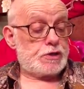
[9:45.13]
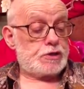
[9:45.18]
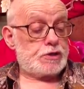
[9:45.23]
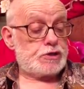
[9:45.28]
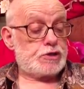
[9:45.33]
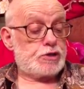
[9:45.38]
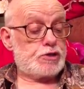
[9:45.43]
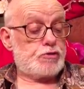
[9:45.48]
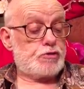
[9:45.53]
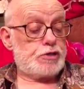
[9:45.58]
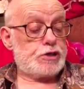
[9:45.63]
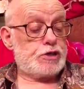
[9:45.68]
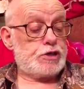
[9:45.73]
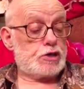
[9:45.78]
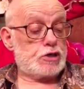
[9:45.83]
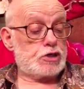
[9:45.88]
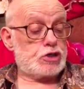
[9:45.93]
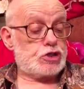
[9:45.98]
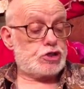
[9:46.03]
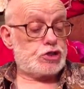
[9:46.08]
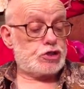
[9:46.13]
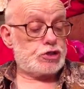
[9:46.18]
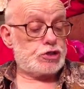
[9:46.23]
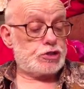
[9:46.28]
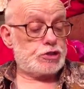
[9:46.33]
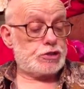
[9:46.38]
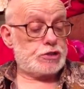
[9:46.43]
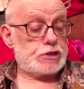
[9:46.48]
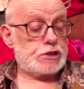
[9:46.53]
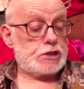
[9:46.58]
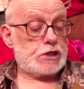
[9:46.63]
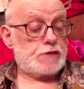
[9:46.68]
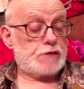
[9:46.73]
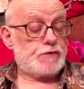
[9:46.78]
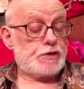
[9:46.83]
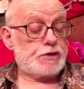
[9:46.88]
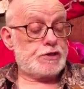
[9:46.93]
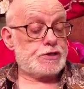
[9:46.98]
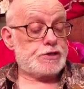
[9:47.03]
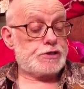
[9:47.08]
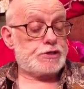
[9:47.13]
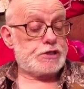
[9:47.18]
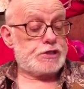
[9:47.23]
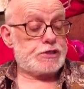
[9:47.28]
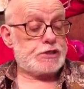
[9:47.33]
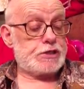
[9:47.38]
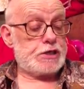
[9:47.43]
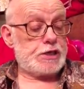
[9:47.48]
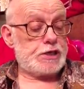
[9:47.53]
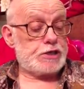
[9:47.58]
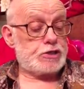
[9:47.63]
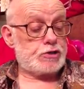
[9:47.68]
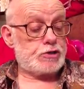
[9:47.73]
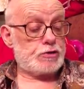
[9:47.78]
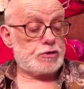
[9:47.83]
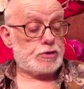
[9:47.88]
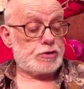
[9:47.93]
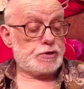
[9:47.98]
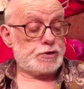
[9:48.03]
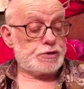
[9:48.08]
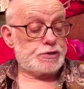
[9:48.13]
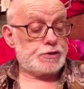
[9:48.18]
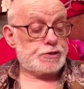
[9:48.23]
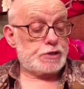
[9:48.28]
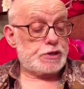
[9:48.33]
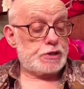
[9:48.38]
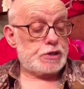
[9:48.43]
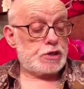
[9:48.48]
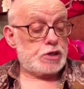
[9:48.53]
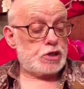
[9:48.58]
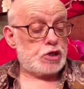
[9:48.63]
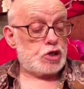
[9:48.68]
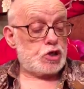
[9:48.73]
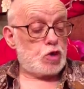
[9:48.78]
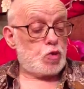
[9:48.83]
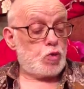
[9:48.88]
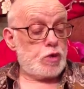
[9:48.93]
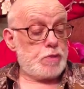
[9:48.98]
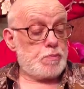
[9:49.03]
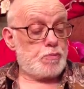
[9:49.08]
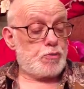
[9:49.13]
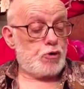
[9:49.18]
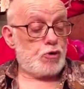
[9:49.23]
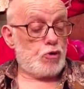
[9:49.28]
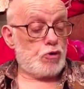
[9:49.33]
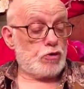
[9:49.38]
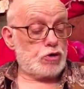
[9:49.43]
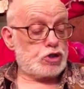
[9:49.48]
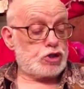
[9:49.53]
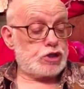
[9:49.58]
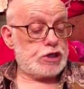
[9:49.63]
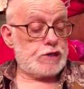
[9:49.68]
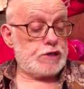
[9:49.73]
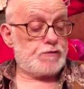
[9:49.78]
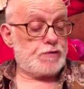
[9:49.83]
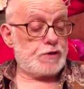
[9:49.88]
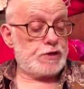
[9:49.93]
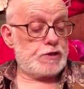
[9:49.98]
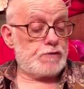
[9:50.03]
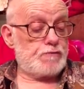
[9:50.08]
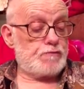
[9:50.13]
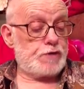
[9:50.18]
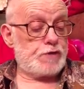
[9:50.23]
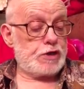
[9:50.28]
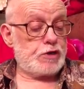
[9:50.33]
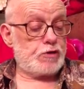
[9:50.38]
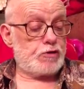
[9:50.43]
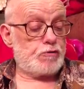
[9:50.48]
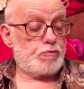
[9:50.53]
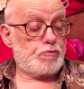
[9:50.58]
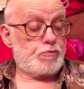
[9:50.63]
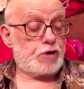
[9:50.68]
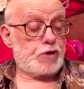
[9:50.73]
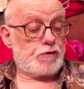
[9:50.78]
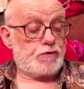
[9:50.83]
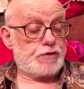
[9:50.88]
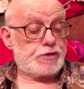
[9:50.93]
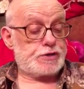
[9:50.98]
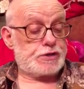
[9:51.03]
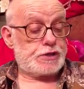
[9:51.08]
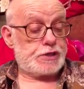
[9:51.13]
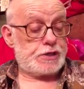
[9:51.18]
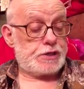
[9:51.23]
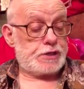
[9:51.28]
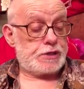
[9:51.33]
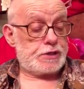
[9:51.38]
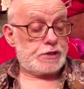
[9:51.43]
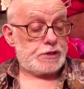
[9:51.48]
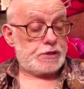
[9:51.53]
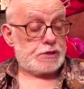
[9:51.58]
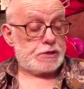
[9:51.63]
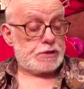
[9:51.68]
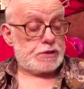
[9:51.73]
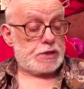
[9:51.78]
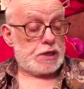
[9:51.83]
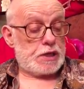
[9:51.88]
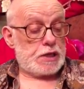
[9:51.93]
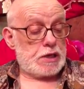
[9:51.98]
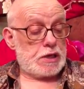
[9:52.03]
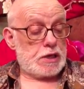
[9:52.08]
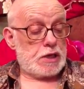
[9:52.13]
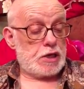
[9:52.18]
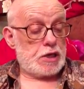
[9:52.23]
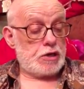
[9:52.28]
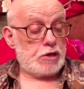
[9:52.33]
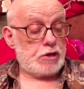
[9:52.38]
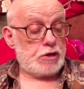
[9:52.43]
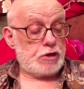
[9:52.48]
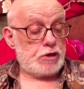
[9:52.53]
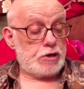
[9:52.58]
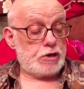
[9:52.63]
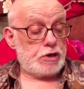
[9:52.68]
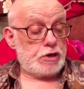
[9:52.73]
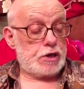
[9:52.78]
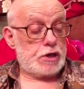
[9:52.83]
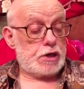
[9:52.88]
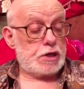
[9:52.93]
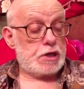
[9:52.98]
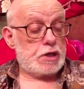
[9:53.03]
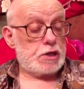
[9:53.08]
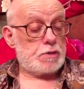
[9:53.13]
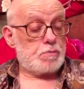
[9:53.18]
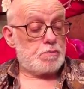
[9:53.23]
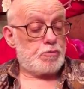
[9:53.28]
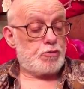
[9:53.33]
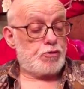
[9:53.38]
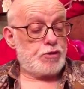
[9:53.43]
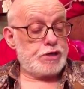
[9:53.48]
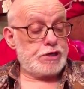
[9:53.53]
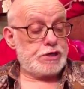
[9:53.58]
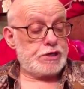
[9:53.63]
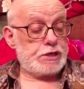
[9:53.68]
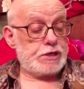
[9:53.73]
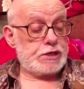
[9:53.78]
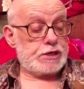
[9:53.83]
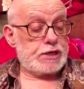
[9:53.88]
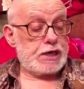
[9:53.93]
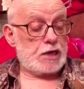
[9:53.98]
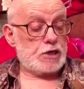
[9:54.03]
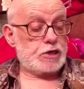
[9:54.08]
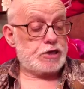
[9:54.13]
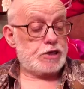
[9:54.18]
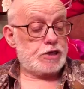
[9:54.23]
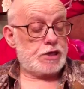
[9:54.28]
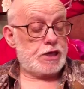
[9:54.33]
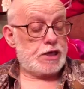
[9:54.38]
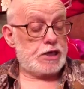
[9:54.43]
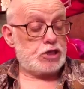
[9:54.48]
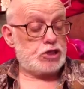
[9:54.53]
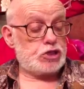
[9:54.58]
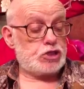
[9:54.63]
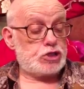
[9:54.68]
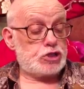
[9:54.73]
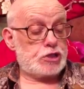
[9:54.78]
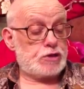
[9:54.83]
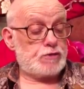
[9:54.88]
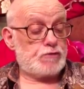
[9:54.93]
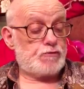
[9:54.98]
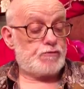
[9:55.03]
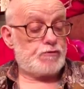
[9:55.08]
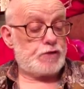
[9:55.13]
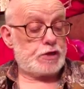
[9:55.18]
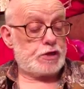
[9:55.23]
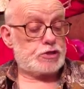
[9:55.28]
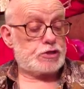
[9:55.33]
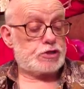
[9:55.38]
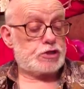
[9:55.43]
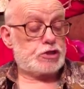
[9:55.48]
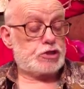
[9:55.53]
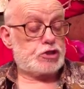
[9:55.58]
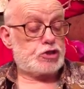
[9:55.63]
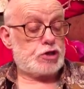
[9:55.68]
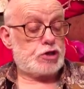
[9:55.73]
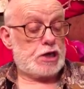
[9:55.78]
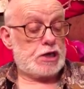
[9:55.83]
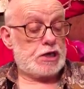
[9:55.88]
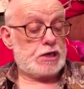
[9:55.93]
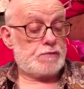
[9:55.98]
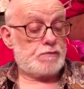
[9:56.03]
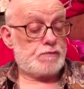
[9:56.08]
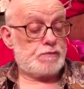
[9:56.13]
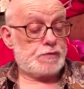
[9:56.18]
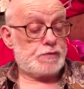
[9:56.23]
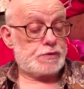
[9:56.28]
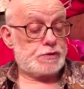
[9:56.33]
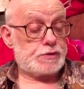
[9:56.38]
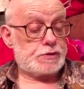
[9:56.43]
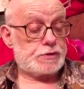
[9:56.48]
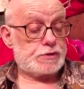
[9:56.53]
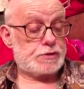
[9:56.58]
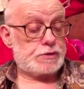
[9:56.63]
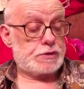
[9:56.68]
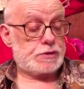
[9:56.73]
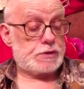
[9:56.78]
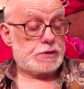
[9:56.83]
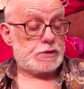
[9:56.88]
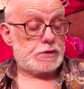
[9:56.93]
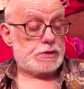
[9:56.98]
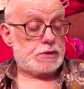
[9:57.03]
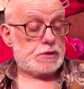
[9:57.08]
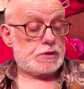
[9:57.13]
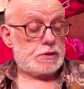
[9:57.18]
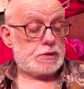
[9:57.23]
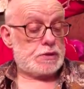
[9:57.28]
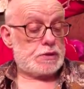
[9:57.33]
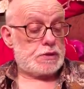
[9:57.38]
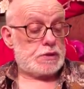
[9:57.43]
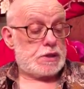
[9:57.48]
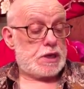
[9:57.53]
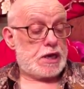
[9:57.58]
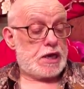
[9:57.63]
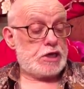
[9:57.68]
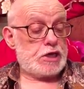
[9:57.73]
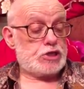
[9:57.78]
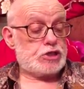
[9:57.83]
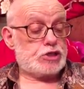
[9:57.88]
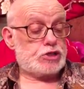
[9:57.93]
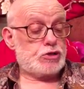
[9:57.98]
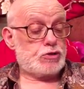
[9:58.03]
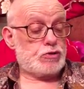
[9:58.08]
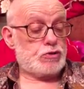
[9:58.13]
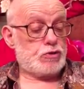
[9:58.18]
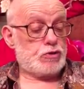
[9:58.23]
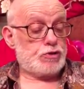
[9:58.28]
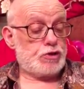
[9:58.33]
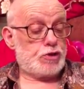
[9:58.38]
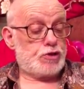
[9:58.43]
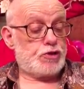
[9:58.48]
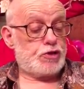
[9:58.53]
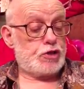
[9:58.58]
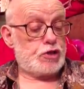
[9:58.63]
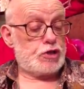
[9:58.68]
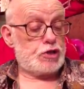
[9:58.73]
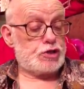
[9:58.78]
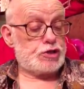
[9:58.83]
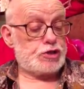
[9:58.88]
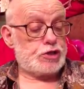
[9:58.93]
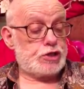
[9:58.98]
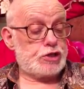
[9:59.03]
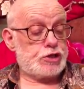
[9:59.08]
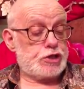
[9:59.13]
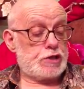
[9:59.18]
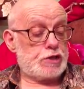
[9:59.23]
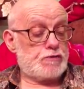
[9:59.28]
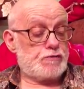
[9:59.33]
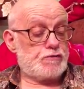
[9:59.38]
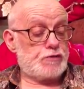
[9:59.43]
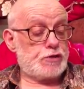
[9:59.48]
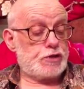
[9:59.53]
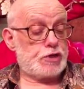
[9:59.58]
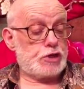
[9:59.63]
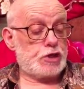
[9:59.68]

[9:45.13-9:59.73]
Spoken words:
To the reduction of uncitted literals, we brought chiefly the vigour of prophecy, our hunger breeding calculation and fixed triumphs. I saw the thirsty dove in the